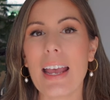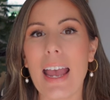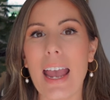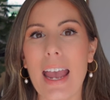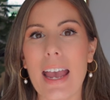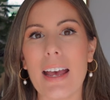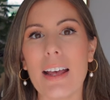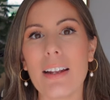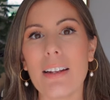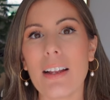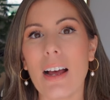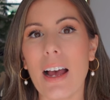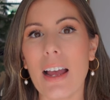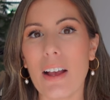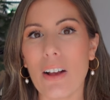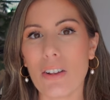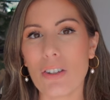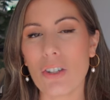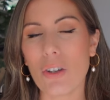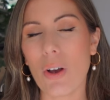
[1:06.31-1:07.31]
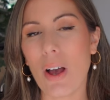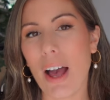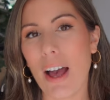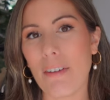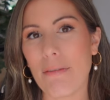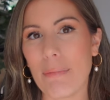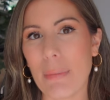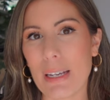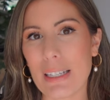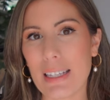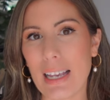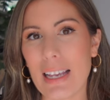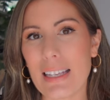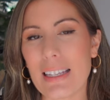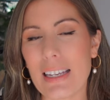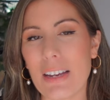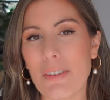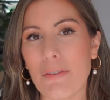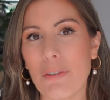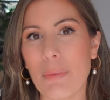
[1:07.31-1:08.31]
And I also have my
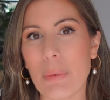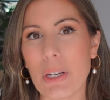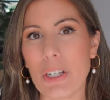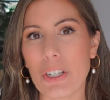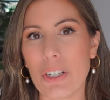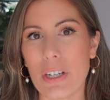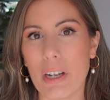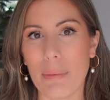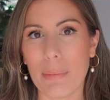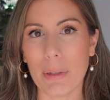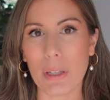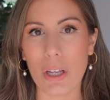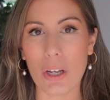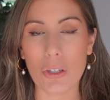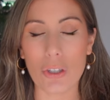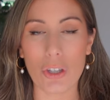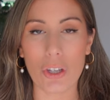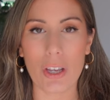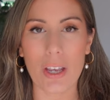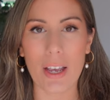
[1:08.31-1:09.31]
sizing information down below so you